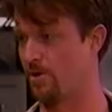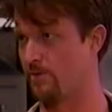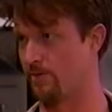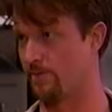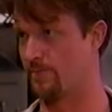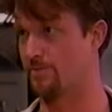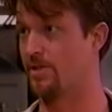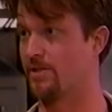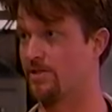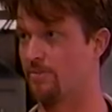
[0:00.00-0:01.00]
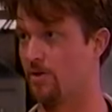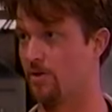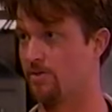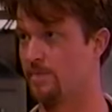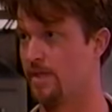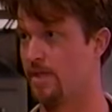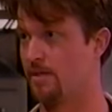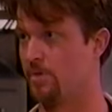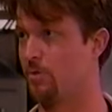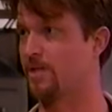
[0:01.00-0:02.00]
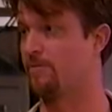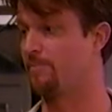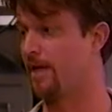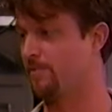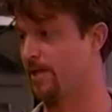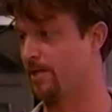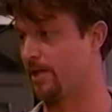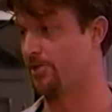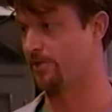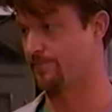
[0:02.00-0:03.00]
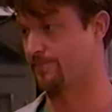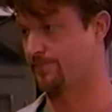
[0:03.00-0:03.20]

all over, especially tomorrow, but we'll give him pain medication.